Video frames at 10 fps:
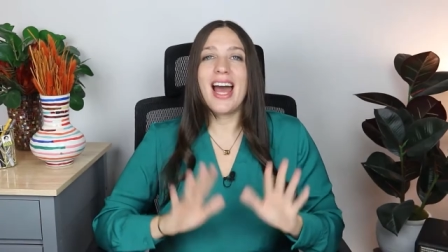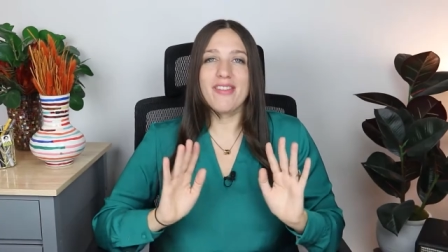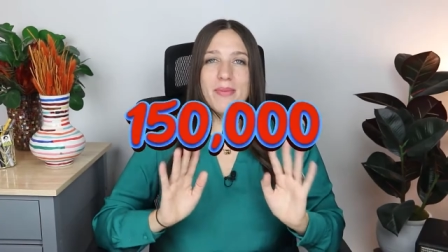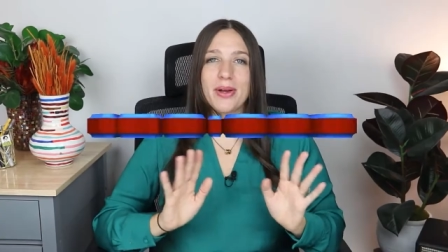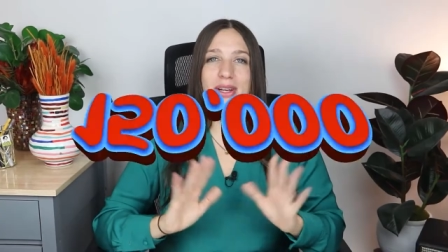I
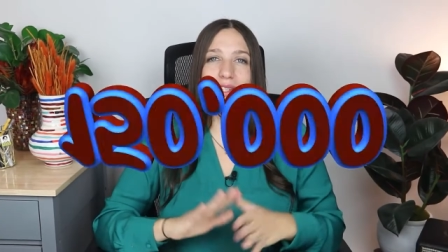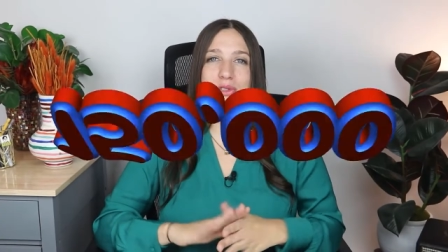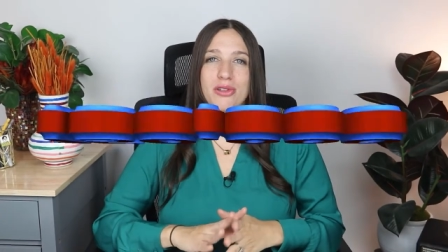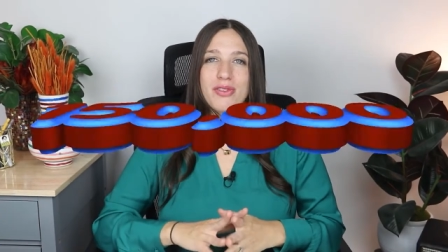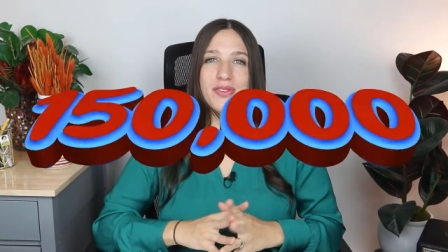have about one
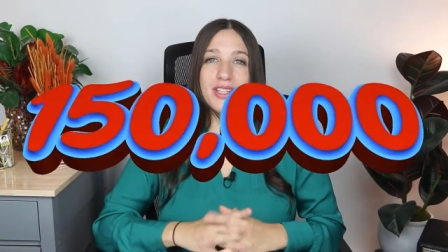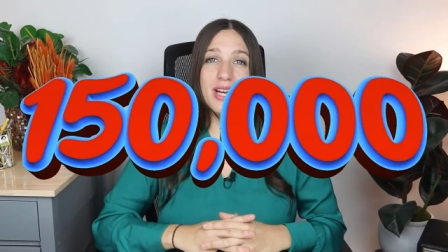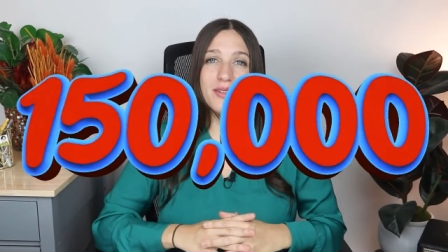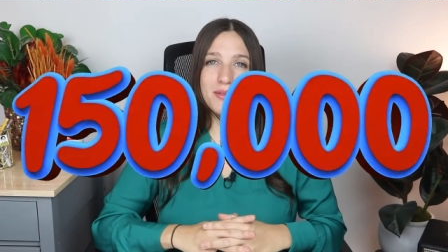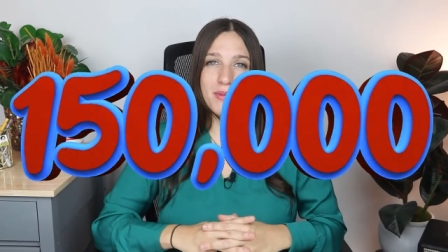hundred fifty
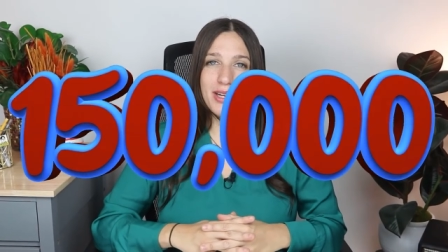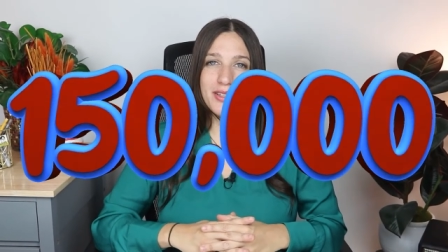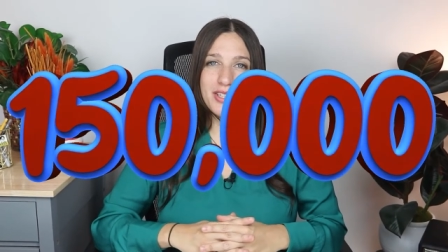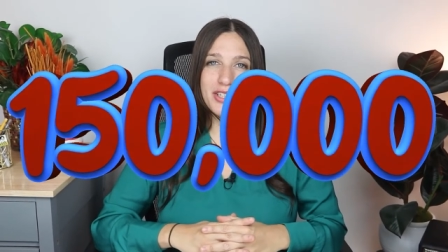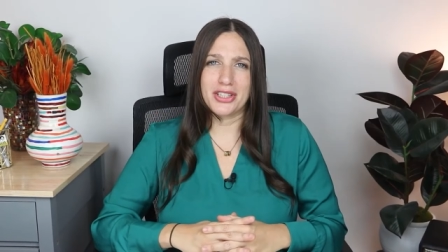thousand
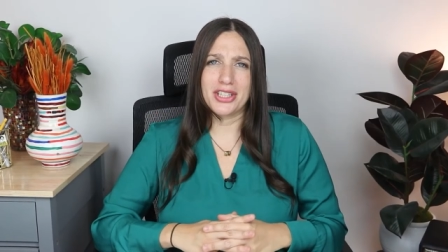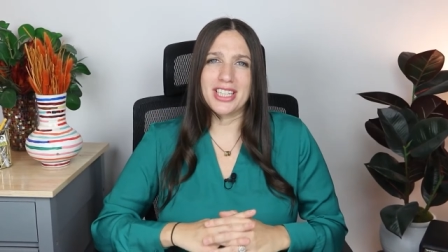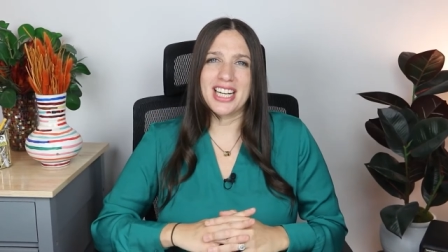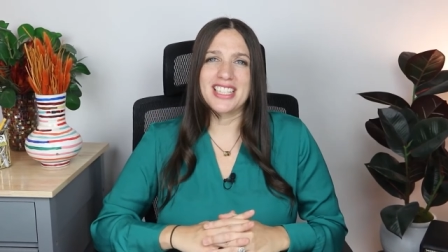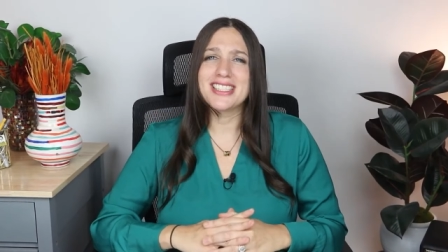miles on
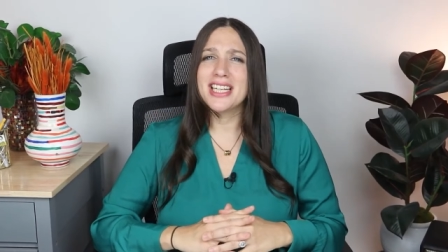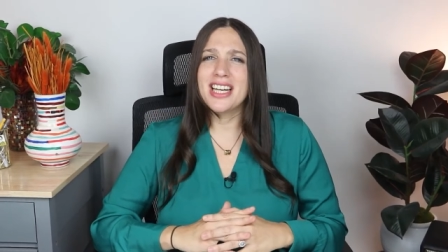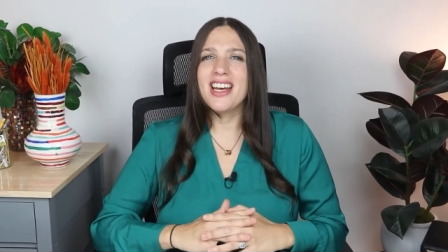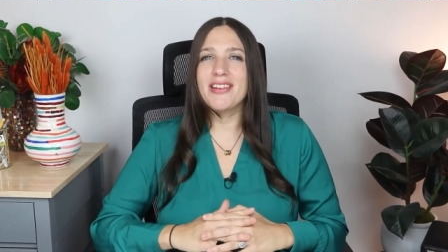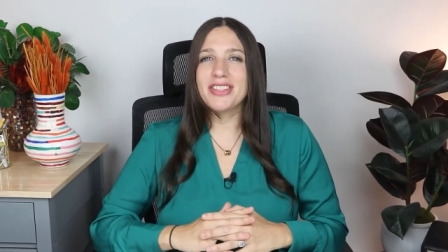her, and
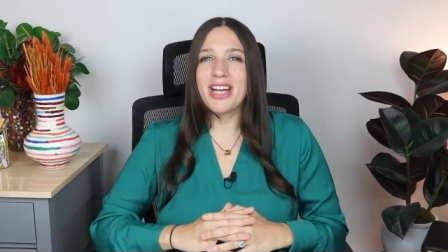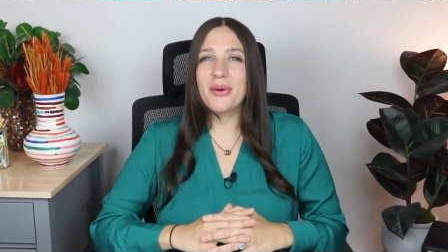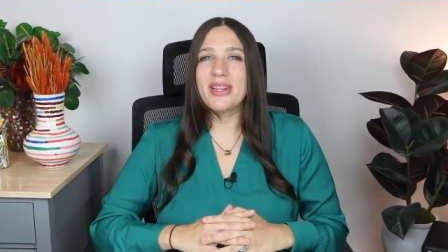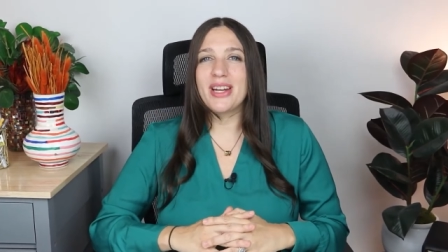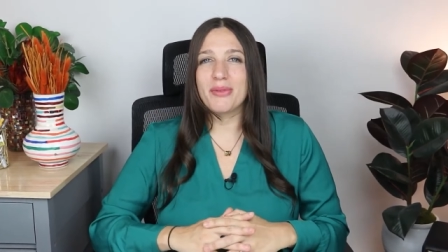every
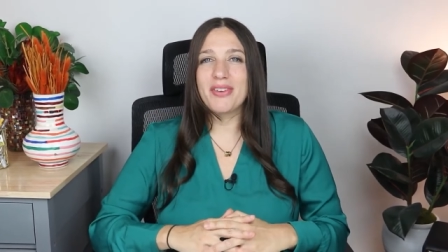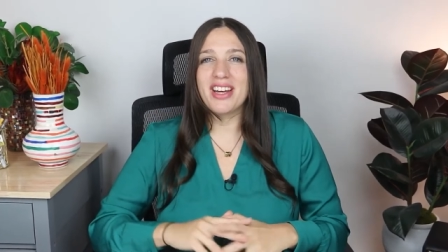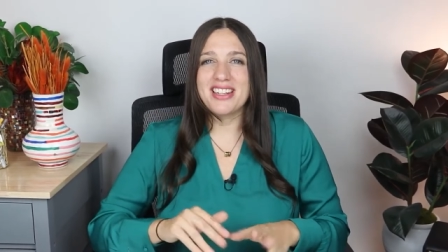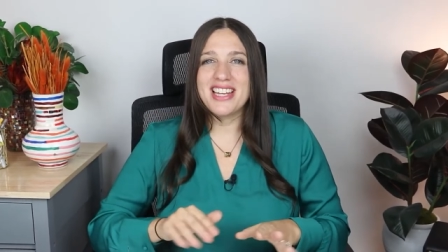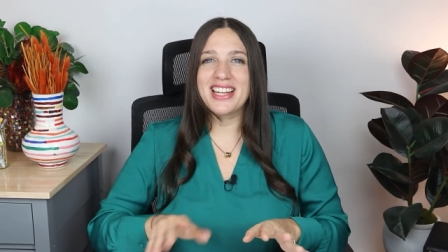now and then we've
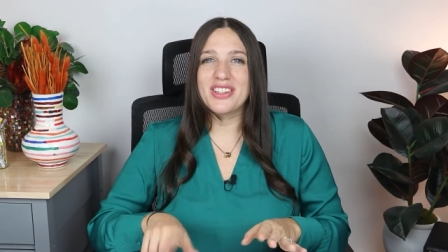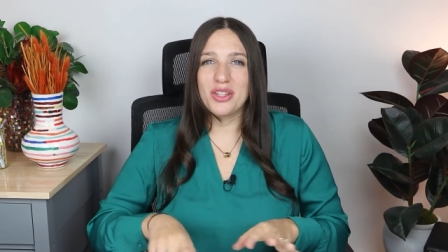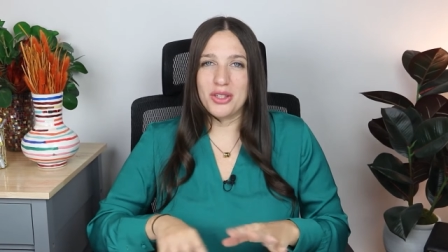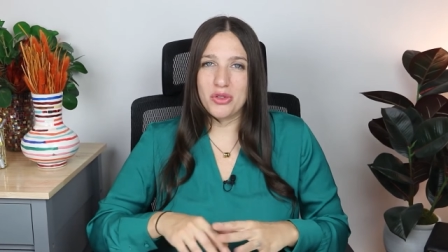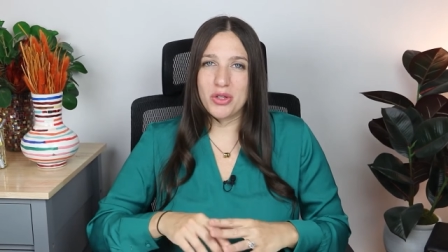got to take a
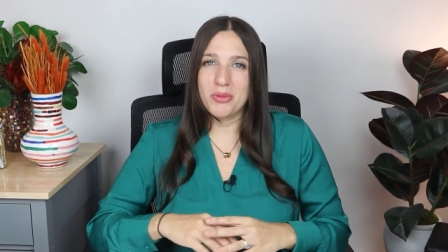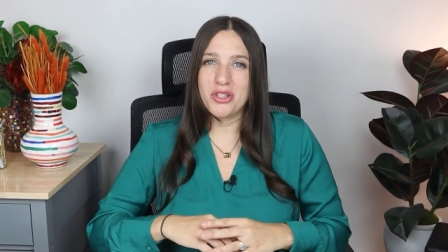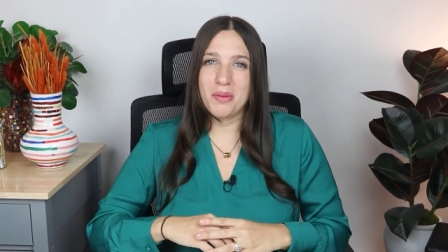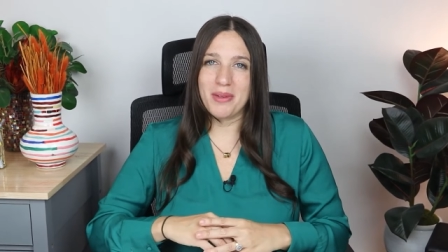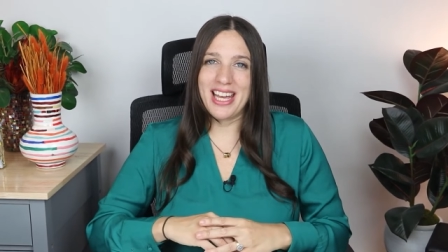little trip
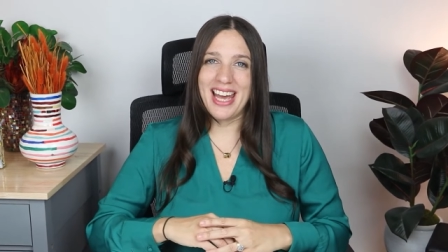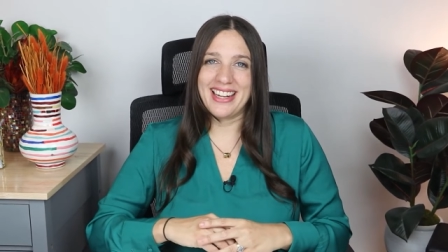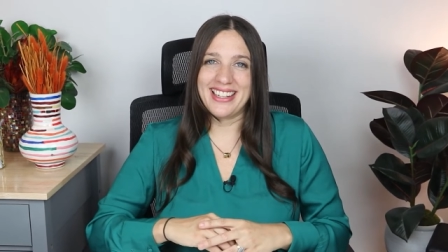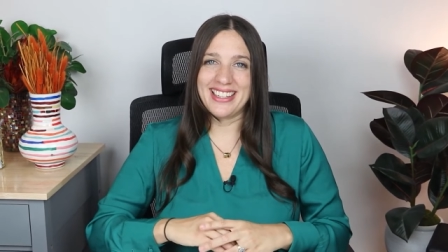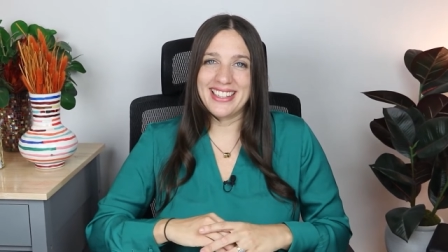to the
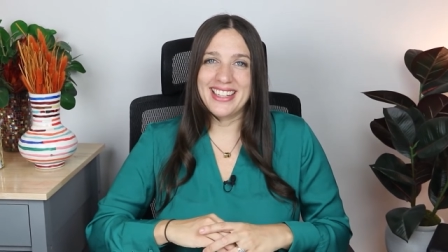mechanic.